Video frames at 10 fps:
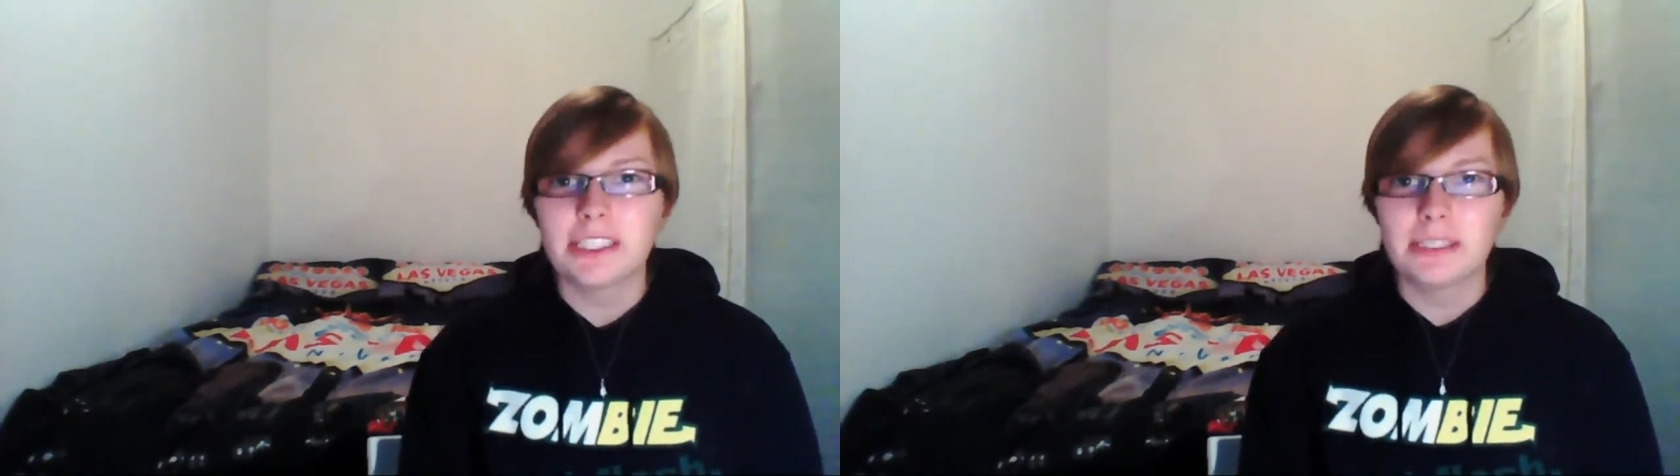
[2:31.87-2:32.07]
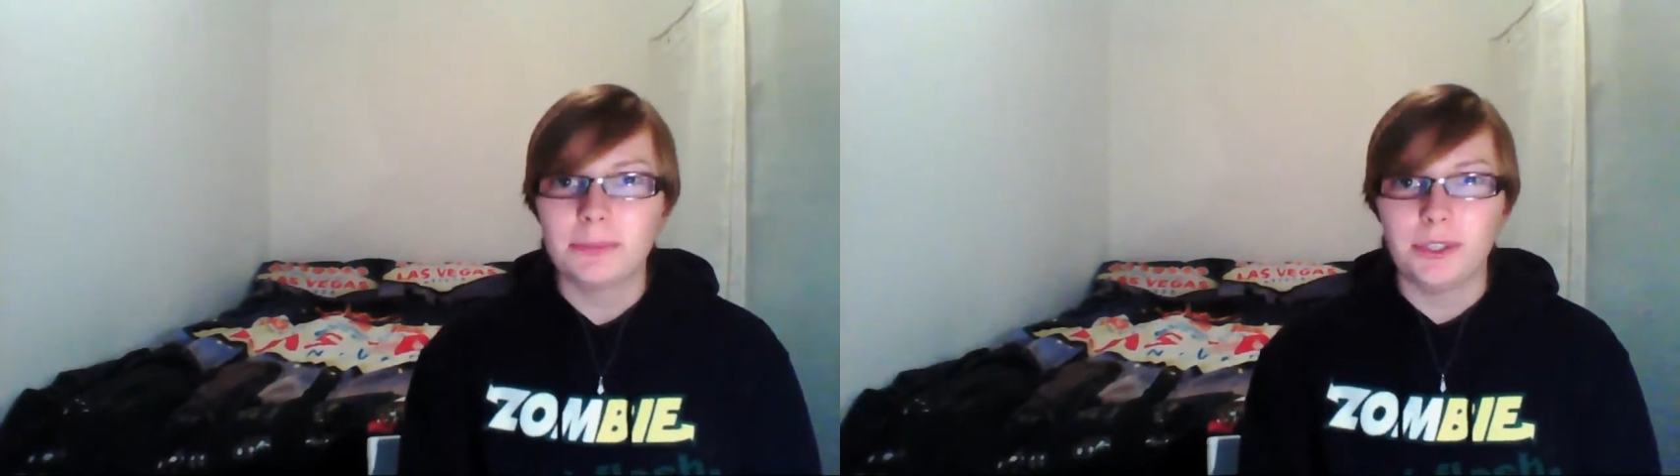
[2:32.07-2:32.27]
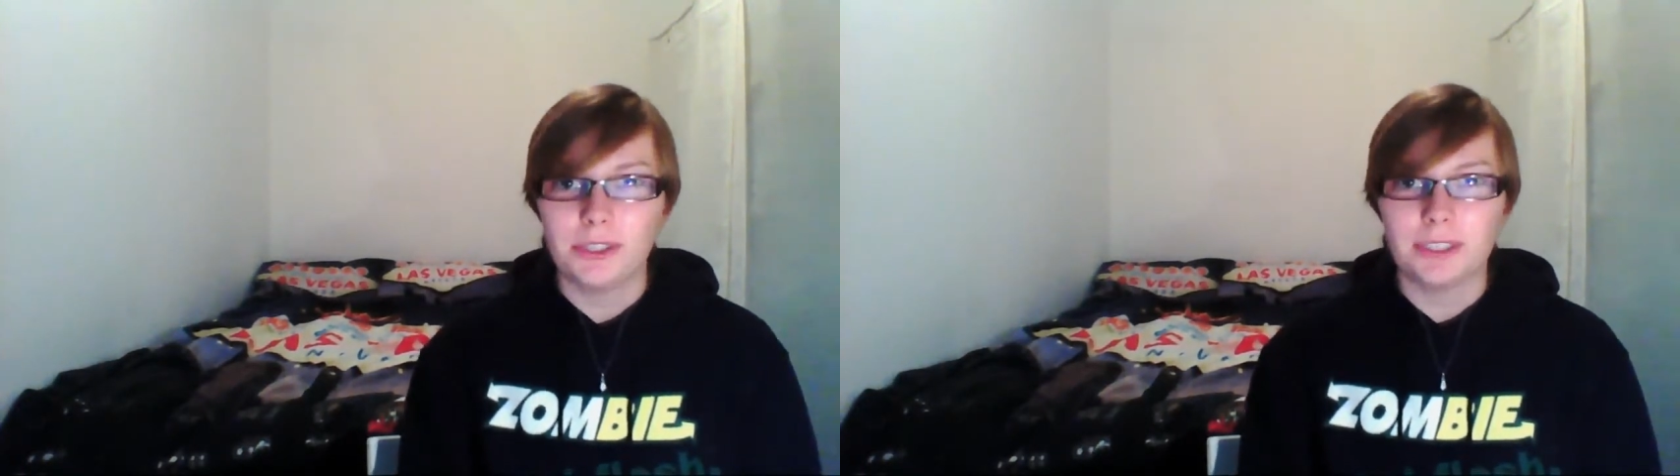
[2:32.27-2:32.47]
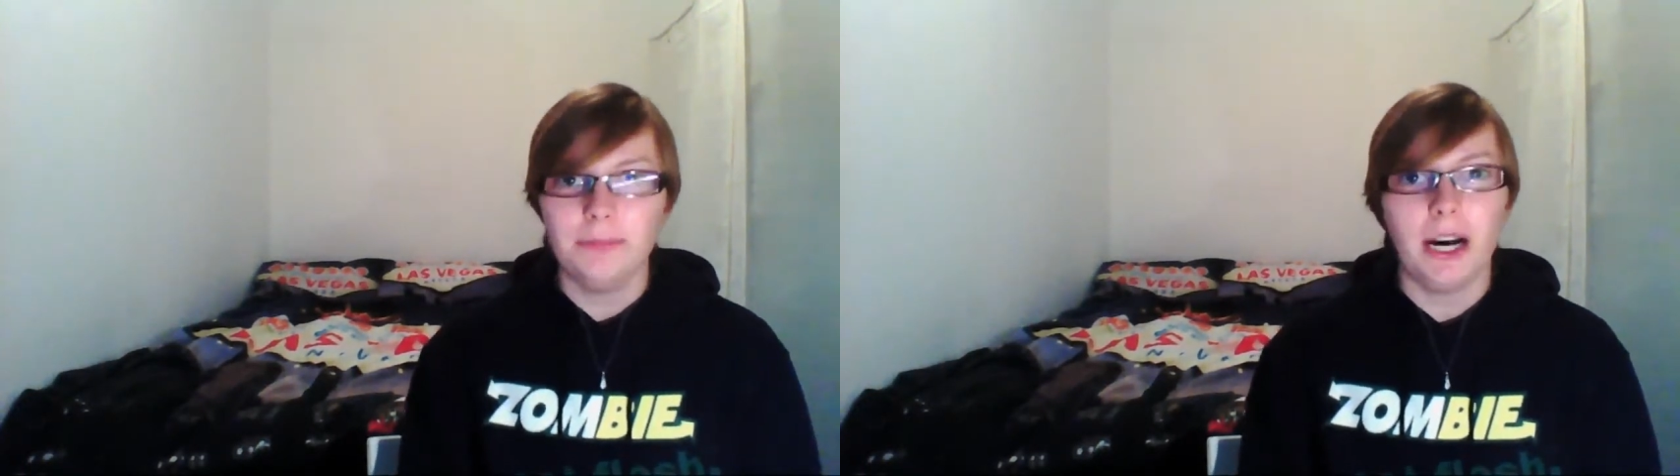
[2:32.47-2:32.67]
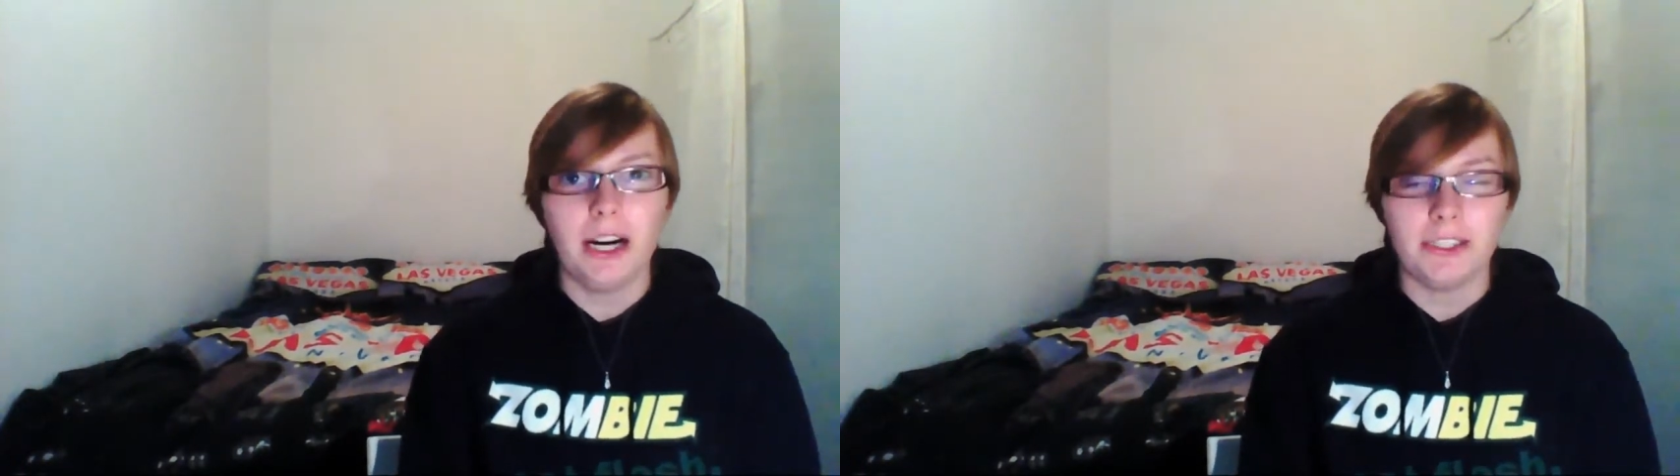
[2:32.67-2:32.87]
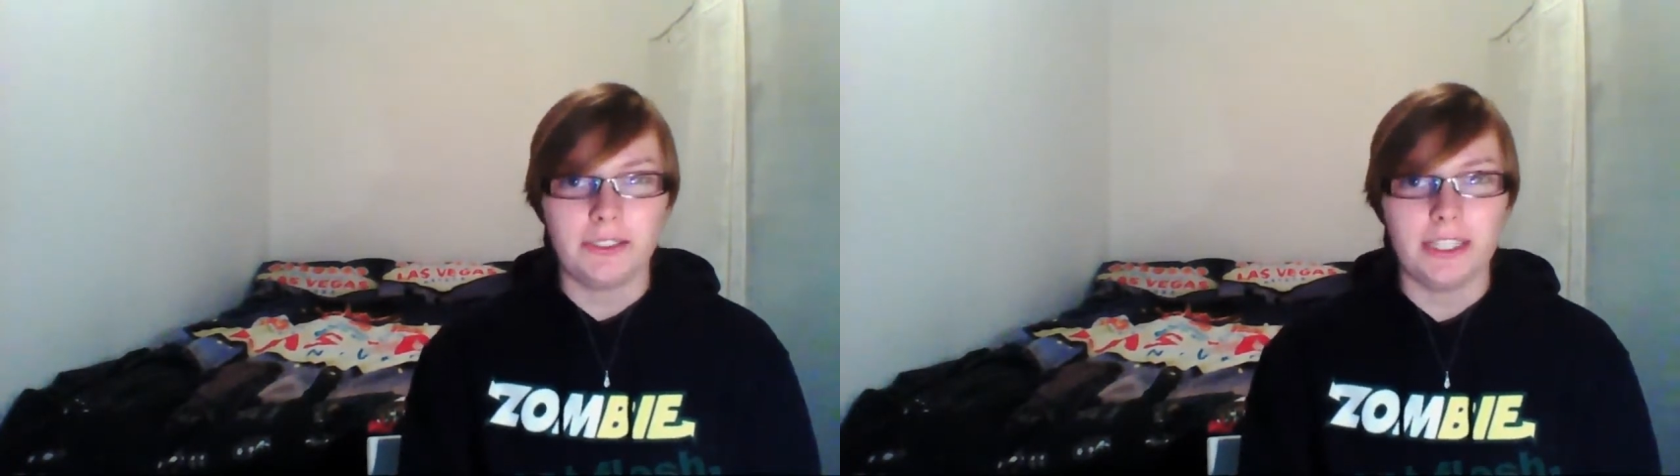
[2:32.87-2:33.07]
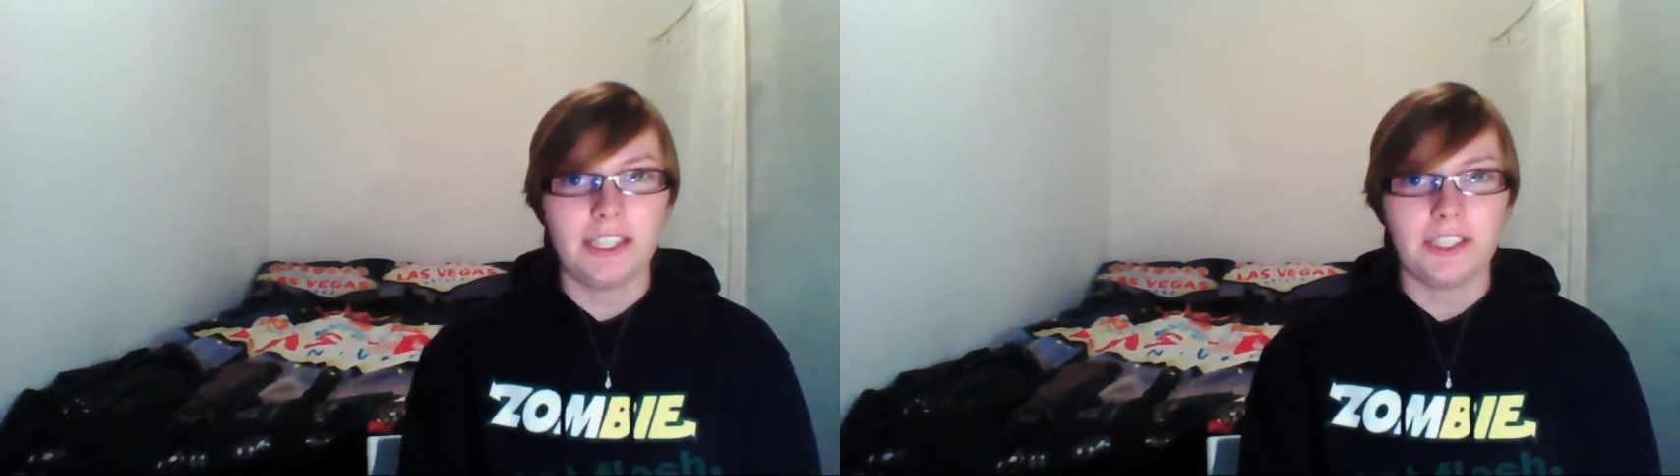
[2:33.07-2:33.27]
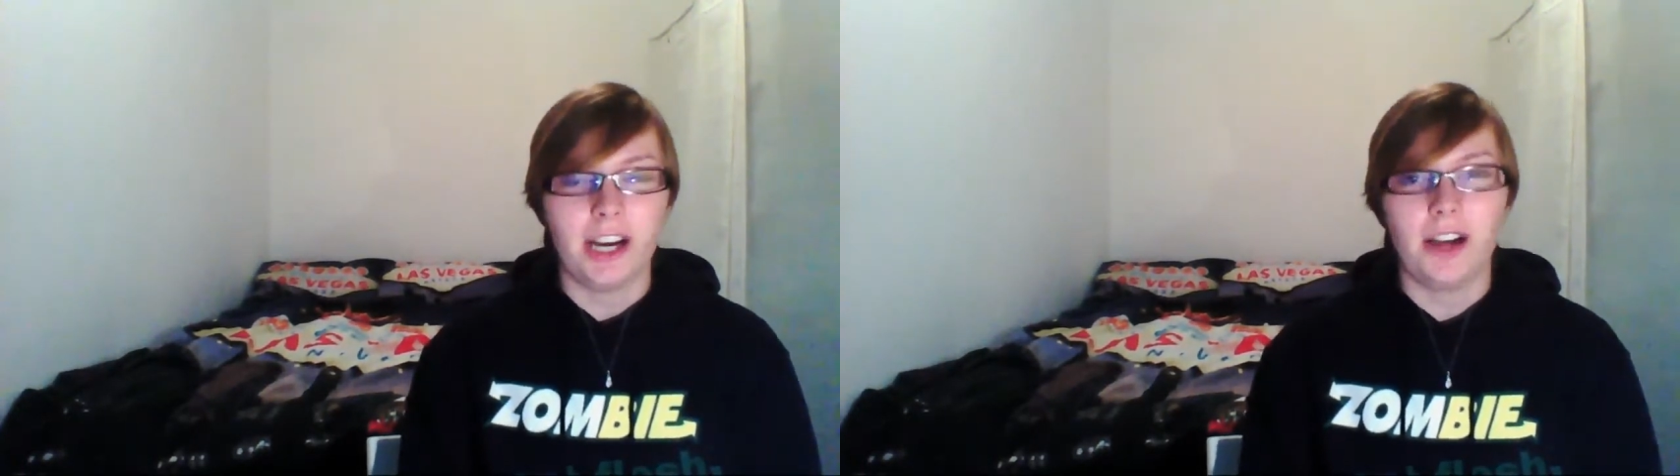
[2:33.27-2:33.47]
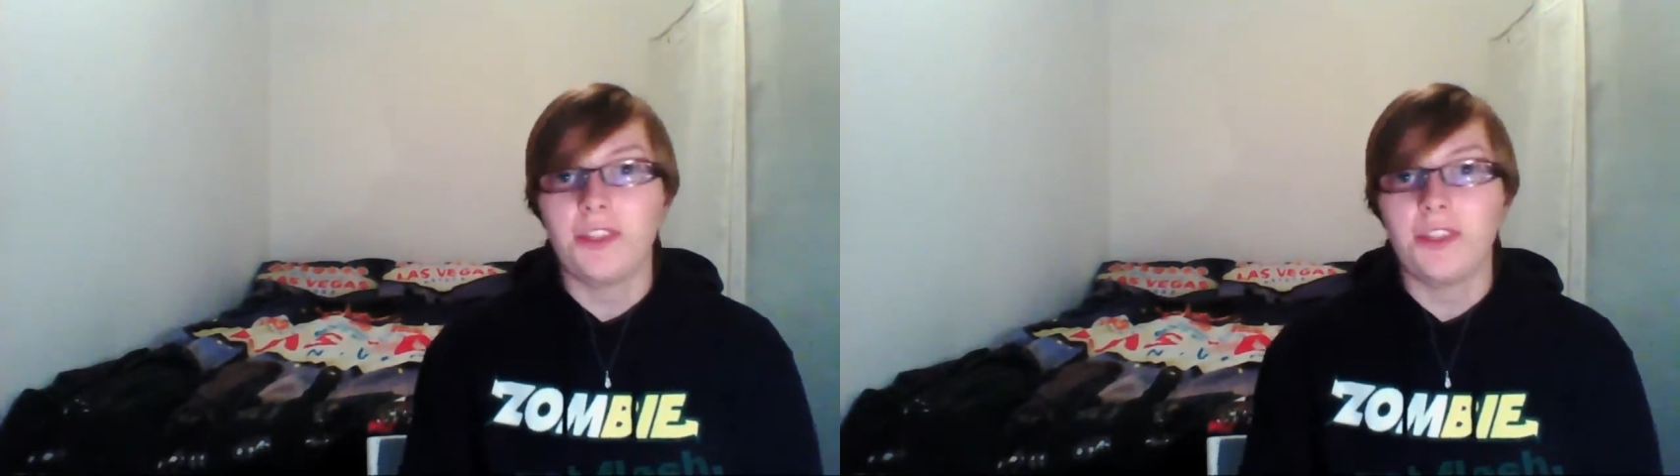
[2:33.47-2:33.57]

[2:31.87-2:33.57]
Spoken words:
important part of glitch art.